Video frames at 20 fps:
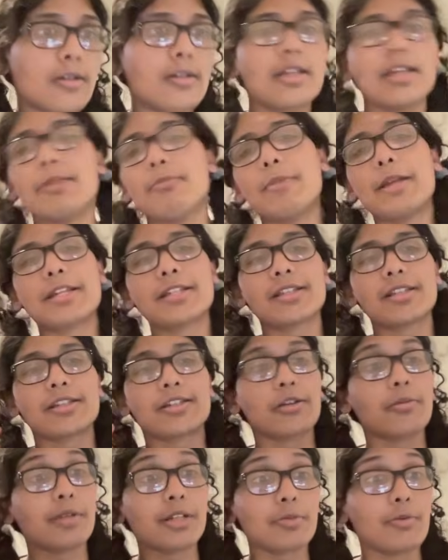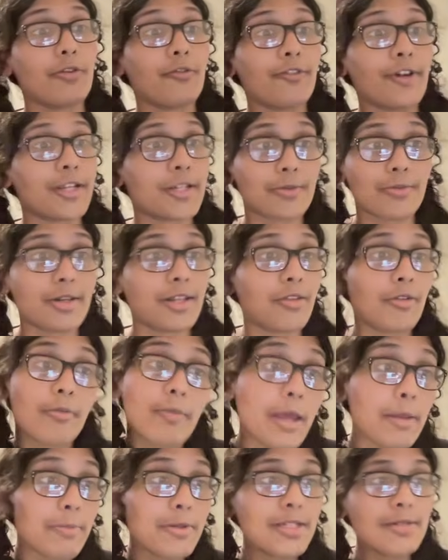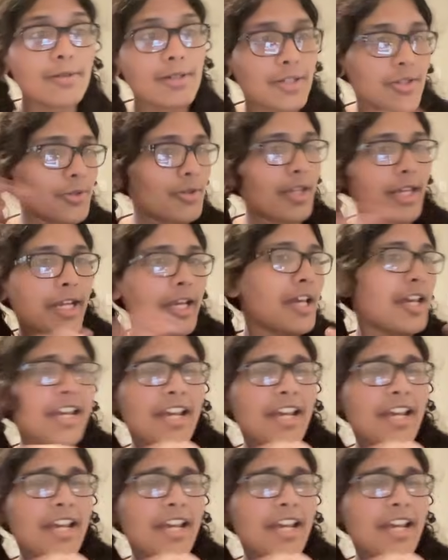It makes it so much more fun to read through papers because you're like